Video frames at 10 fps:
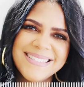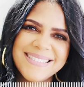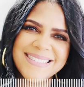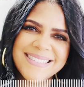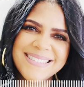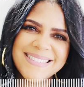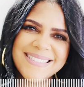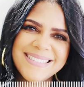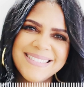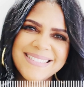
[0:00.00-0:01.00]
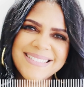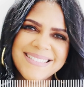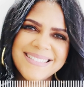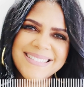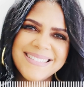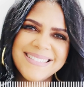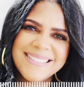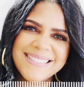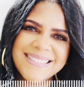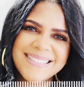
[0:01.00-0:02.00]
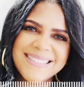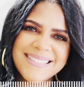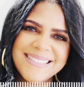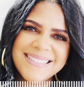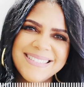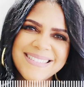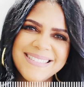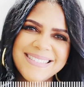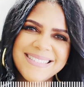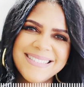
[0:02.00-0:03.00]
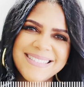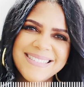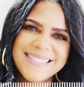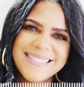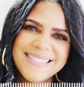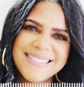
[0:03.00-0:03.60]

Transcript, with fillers: You as well. Thanks so much. And for everyone else, we'll see you next week.